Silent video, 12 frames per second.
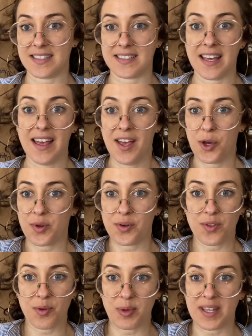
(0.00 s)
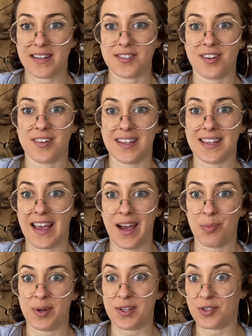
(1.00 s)
And we know the planets aren't like
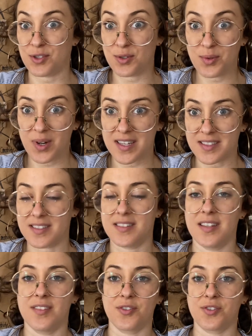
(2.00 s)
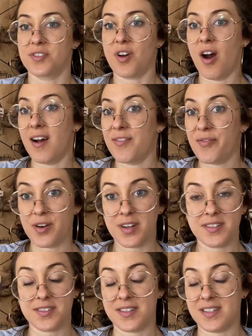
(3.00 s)
happening to us, that they're just offering
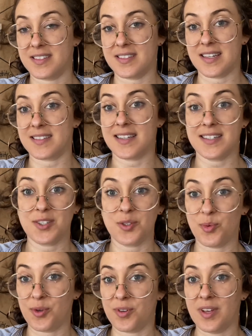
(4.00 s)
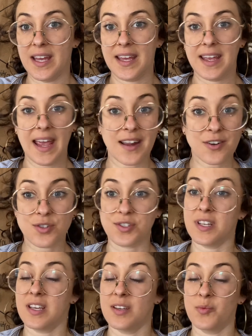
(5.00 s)
us this accessible
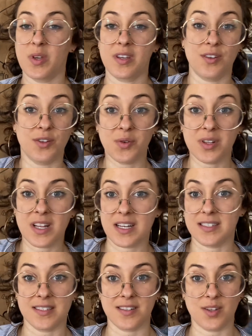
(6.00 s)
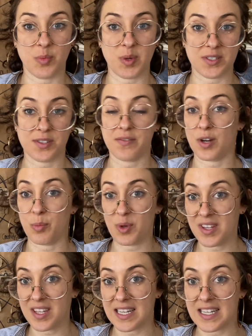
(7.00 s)
energy and we can utilize it to the best of our
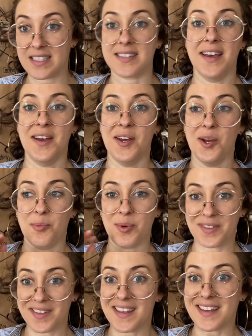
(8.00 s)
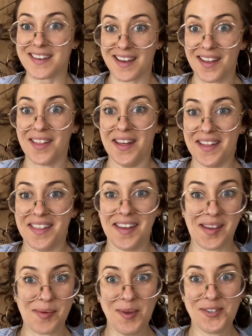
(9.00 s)
abilities. But like
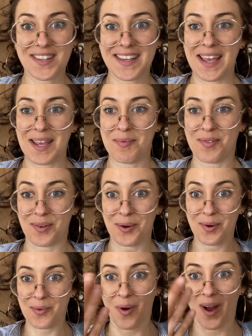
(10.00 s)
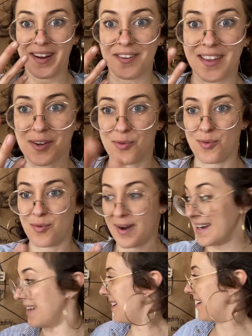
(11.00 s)
the image that came through and why you're like
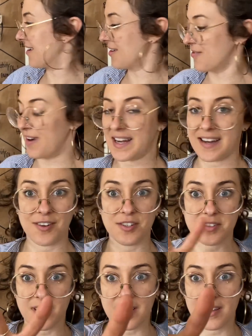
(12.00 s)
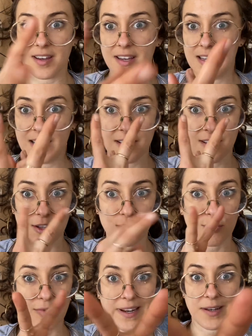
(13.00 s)
right here and right here is like, look
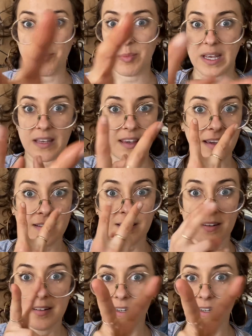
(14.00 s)
right at me, kid.